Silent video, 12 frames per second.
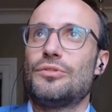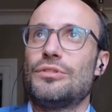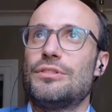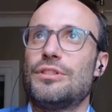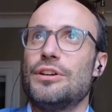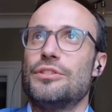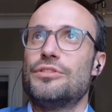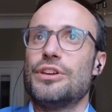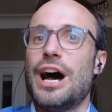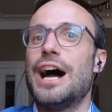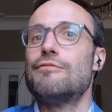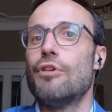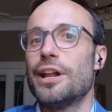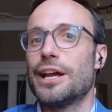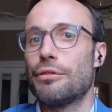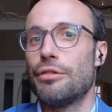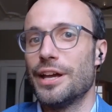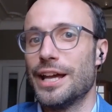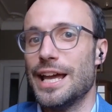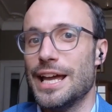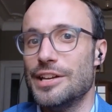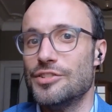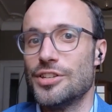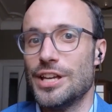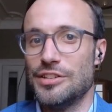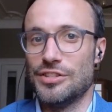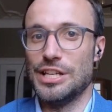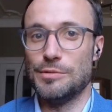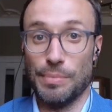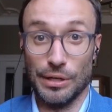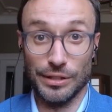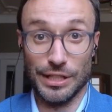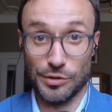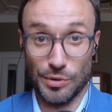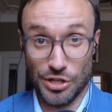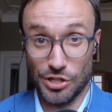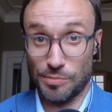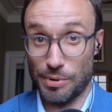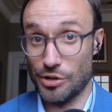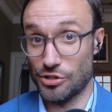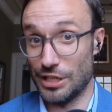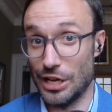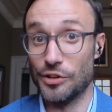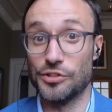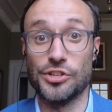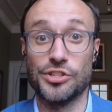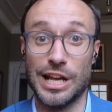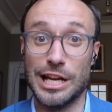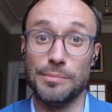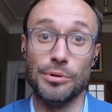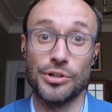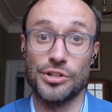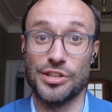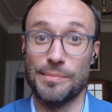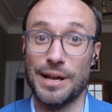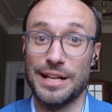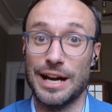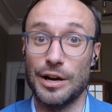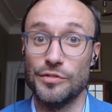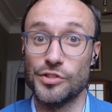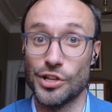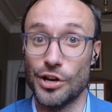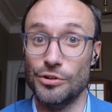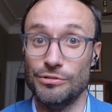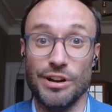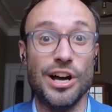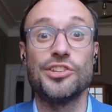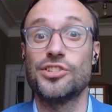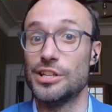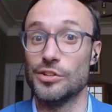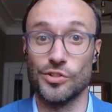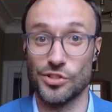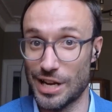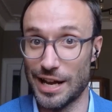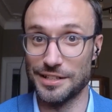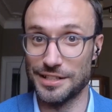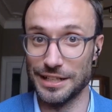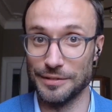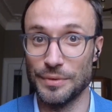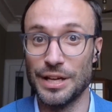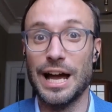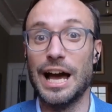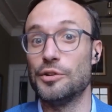the ironic thing is these buildings, which are supposedly unsustainable because they're made out of stone, are still standing, and